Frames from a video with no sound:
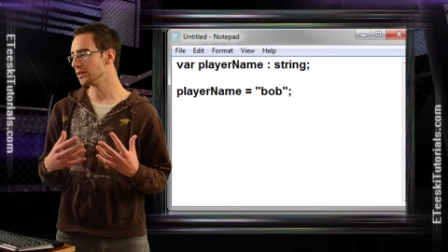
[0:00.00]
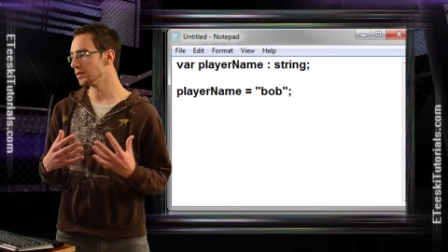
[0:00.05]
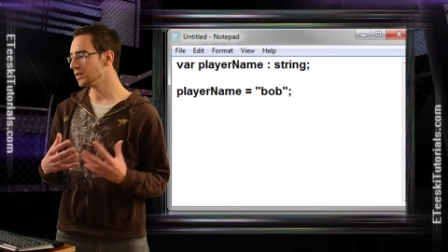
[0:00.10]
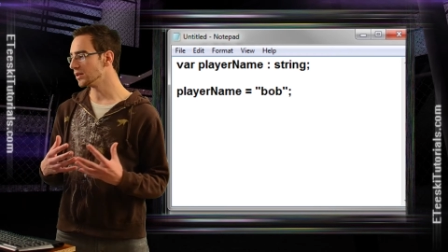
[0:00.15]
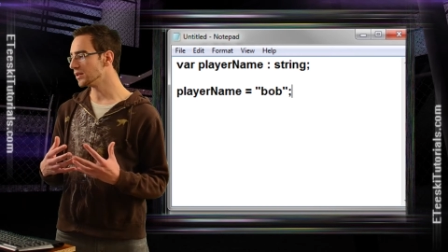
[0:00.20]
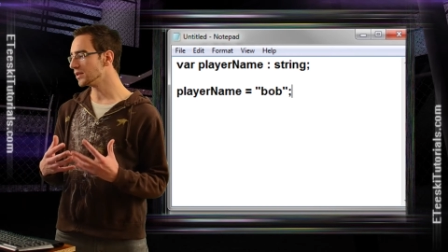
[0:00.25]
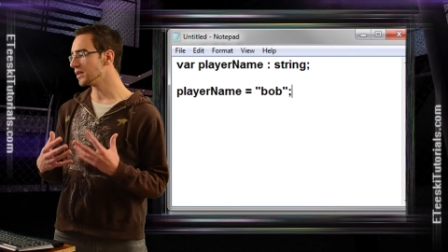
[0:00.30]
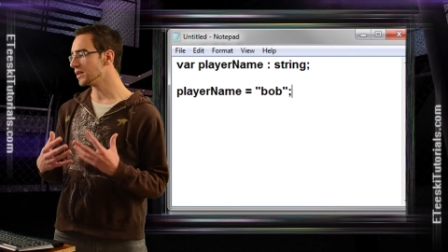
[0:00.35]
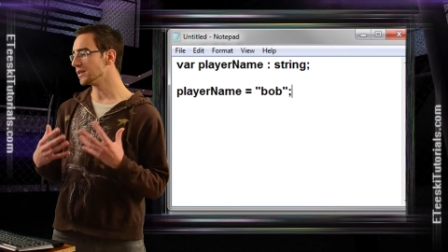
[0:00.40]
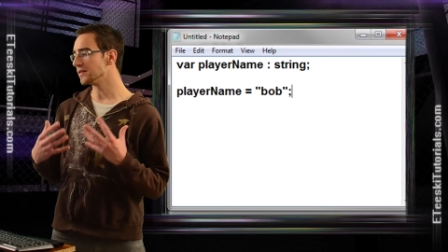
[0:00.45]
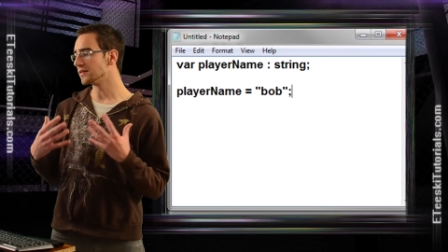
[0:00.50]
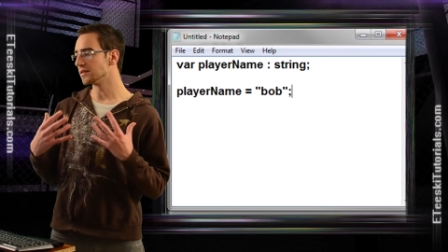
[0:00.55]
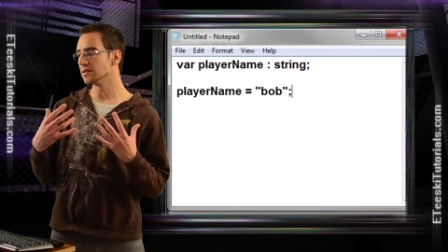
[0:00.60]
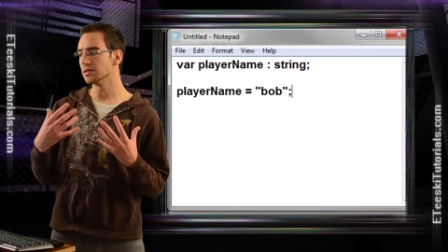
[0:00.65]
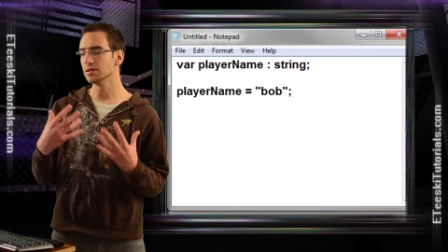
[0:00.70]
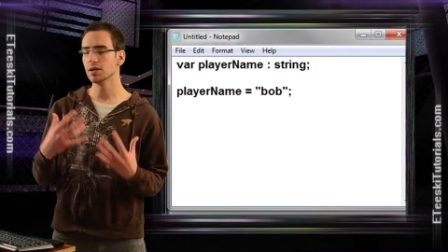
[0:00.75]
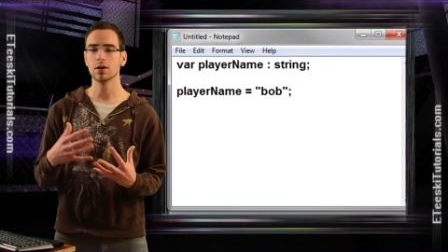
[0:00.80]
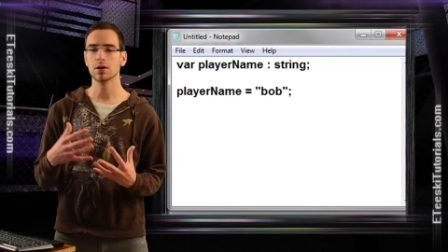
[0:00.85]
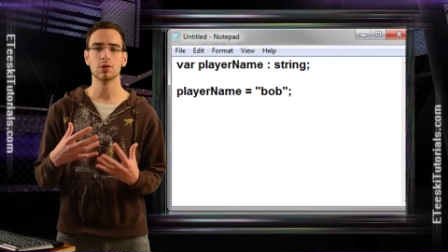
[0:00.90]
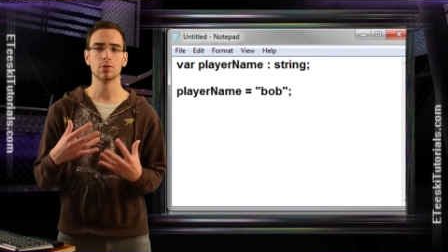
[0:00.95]
Unity to
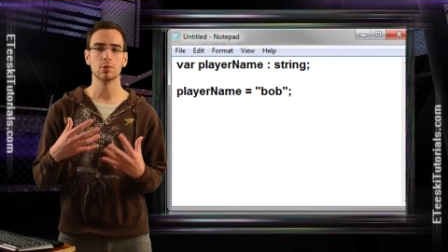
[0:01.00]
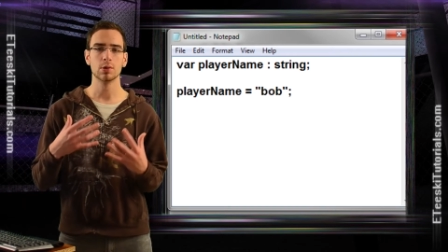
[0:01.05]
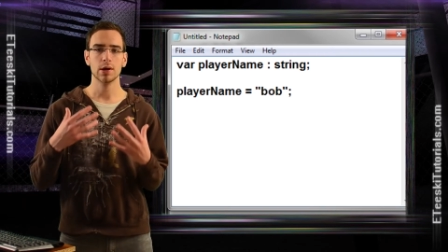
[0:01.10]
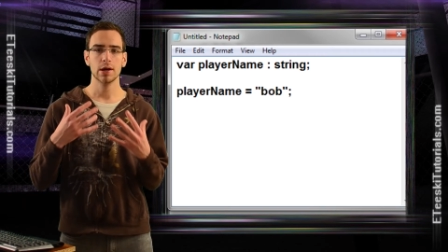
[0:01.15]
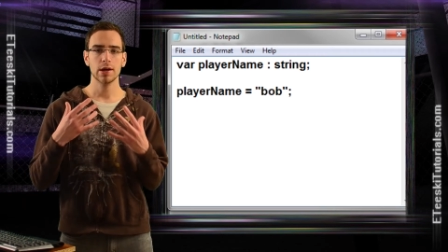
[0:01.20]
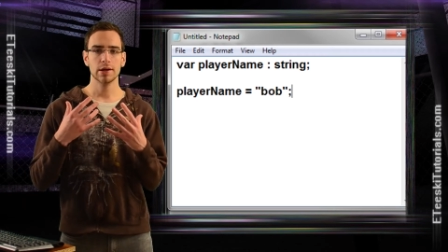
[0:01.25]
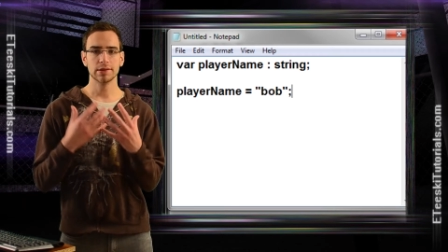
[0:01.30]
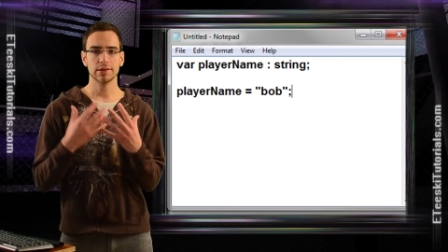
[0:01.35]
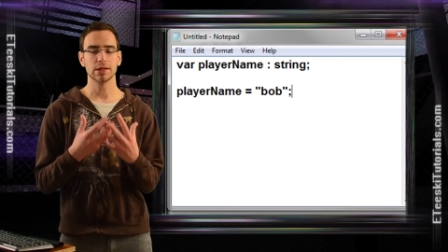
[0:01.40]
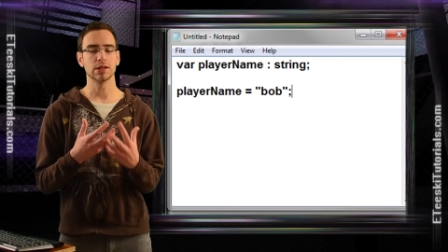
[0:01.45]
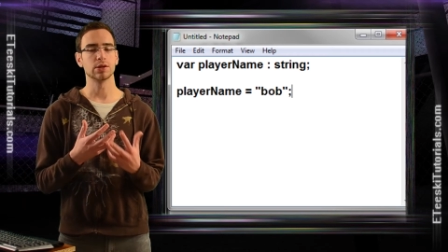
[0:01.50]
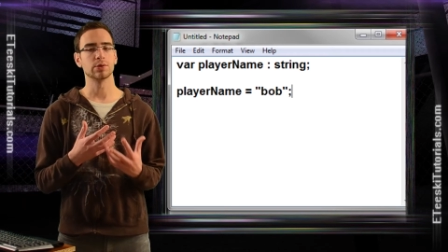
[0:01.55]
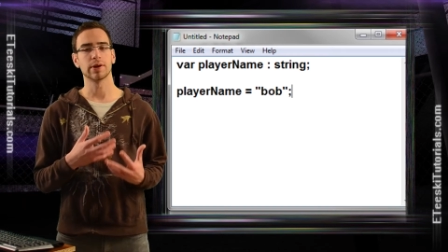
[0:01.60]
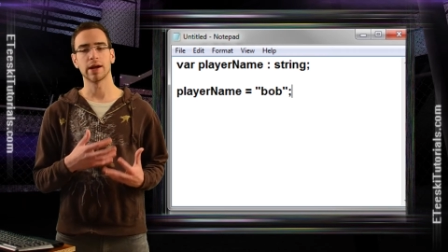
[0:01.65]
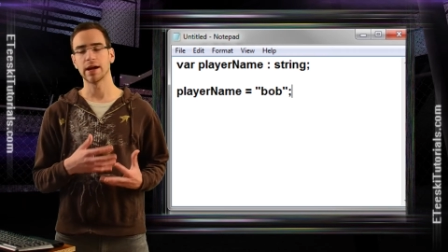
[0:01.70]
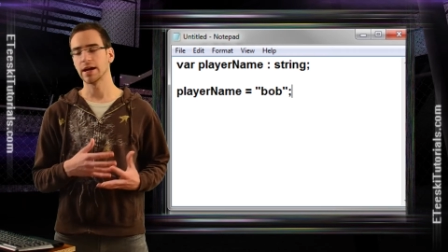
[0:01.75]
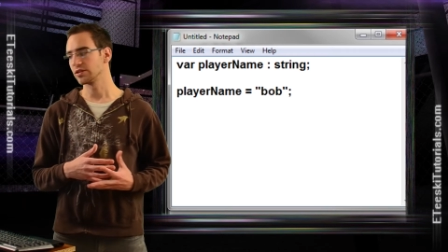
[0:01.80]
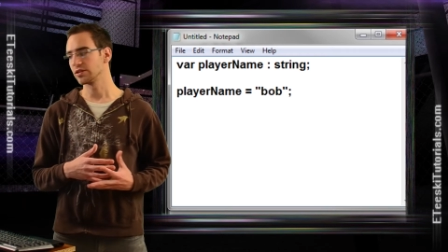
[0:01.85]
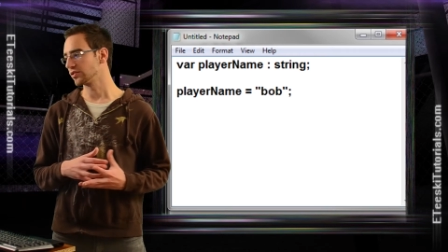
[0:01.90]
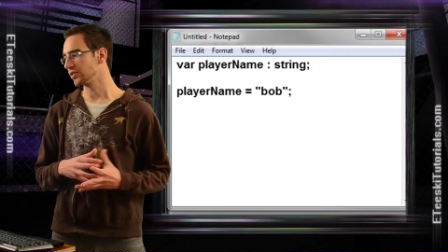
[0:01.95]
know that you
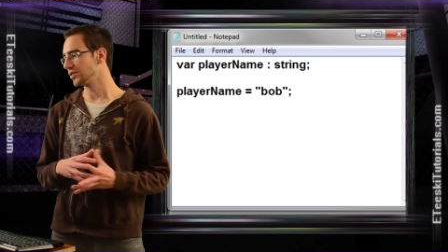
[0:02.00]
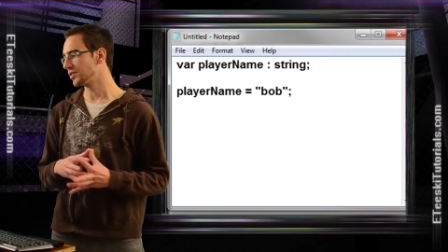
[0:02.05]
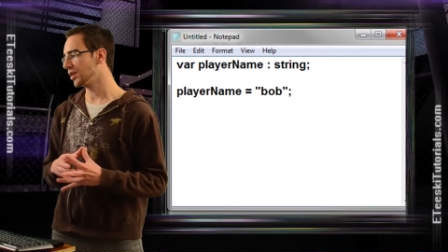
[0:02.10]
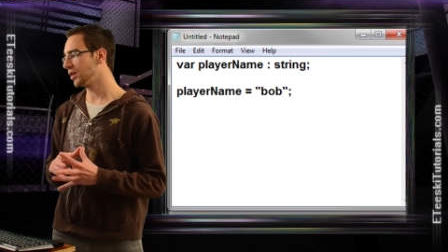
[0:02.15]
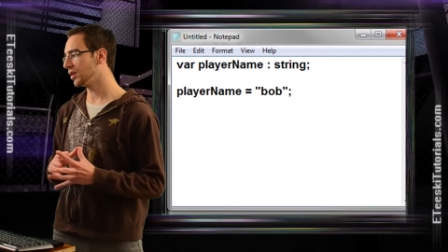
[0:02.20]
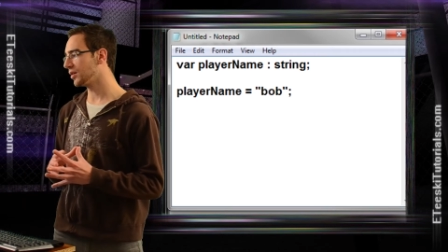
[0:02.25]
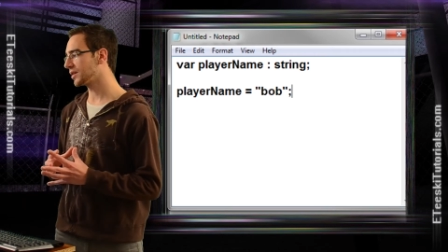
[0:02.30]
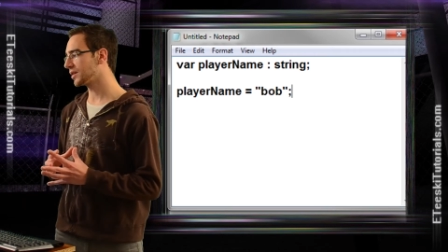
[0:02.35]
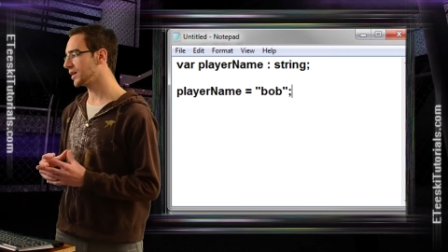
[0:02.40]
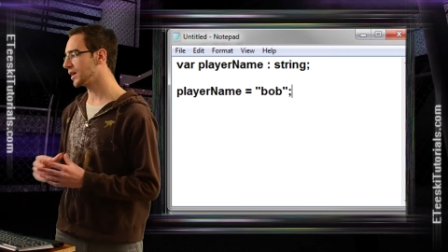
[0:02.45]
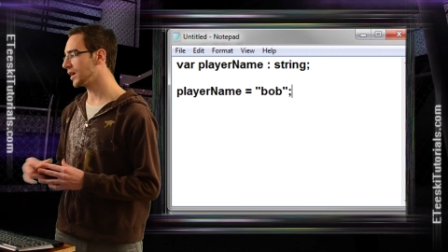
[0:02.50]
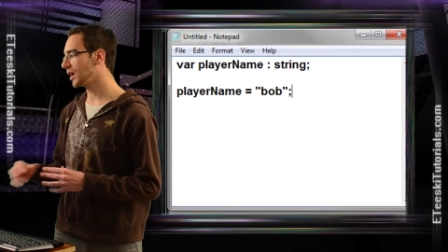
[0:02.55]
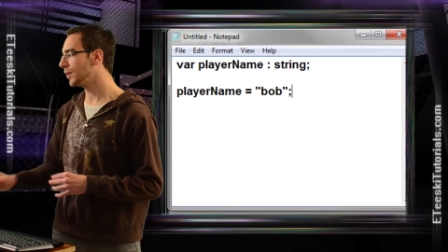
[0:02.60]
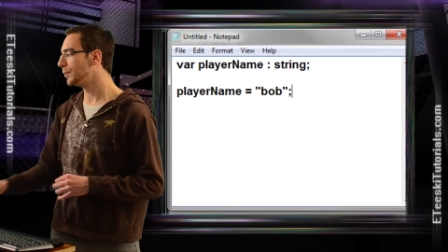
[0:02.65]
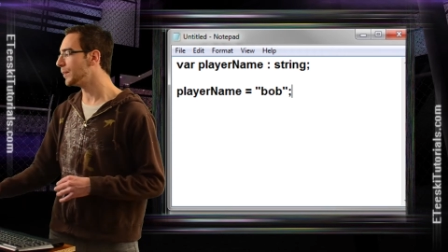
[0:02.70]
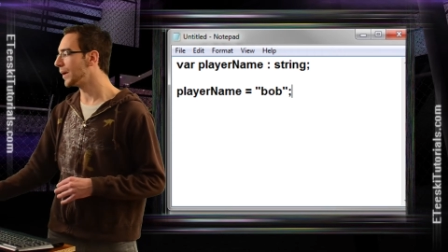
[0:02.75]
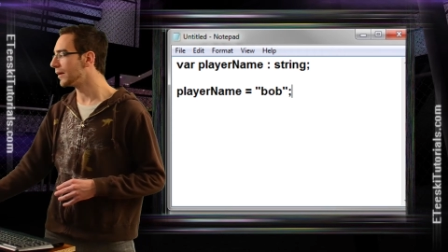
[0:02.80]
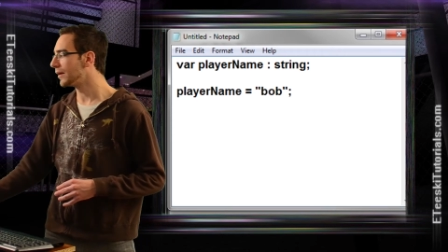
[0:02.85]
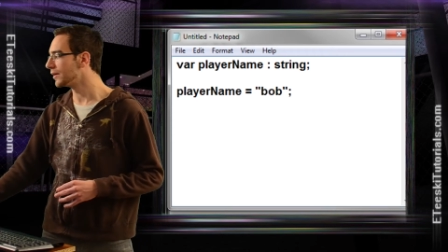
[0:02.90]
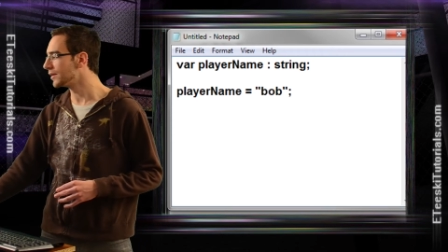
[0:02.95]
are actually talking
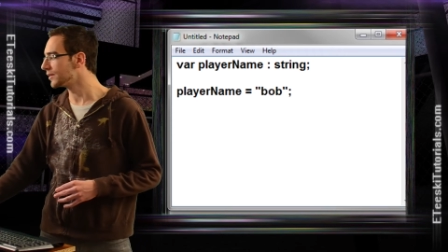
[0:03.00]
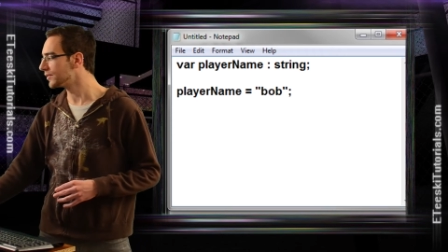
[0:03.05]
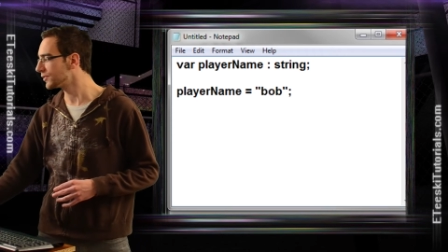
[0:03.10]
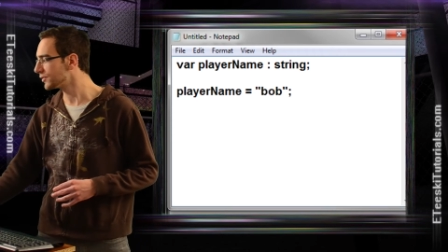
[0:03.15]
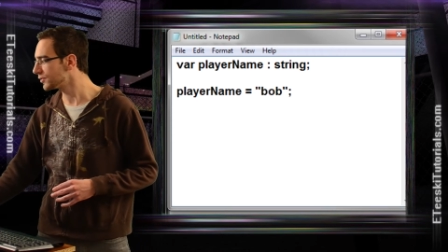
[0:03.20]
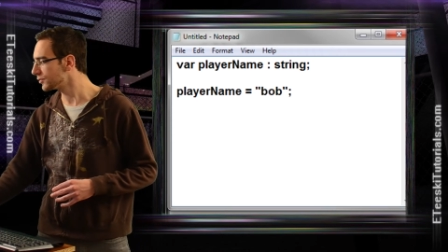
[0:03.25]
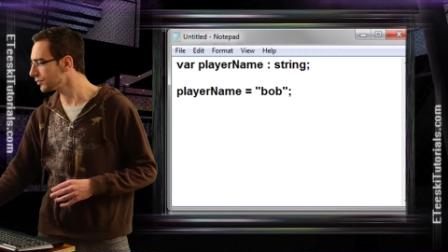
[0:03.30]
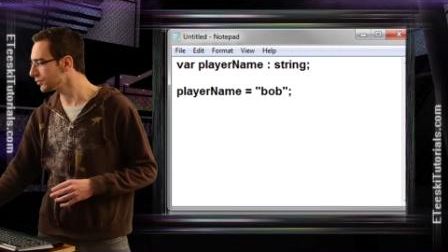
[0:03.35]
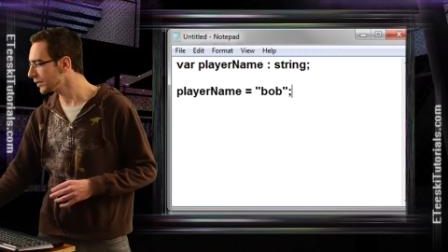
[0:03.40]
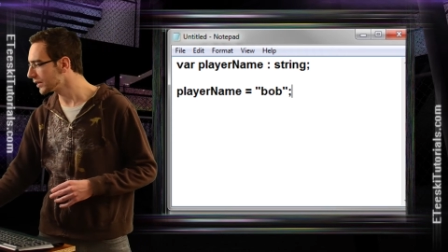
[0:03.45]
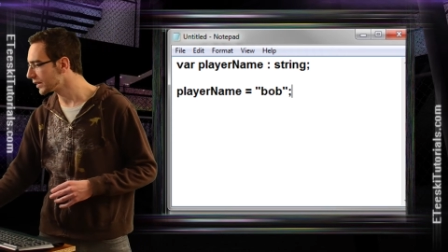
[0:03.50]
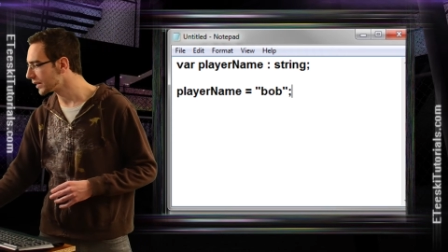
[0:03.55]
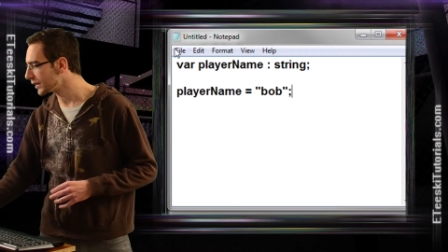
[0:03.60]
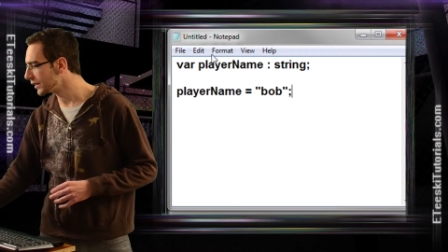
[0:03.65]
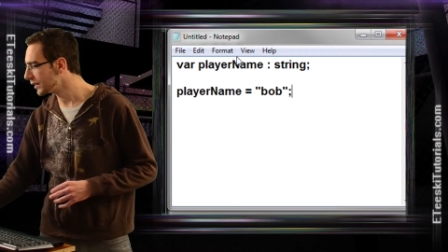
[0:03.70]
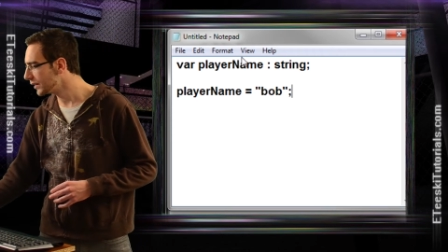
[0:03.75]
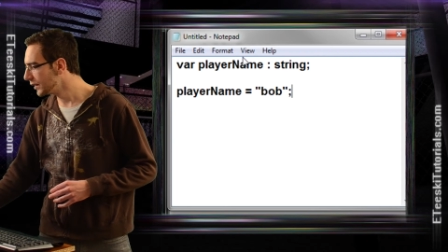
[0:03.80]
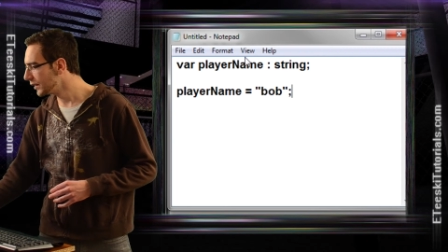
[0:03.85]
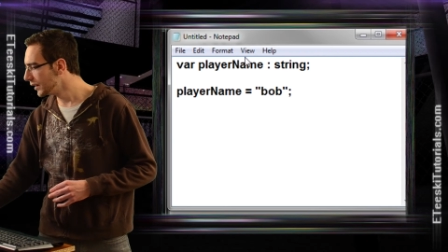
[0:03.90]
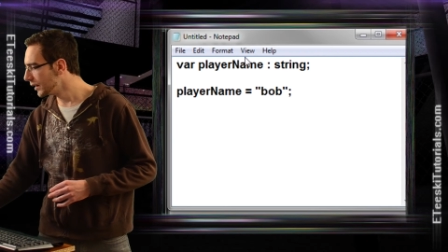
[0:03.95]
about a string.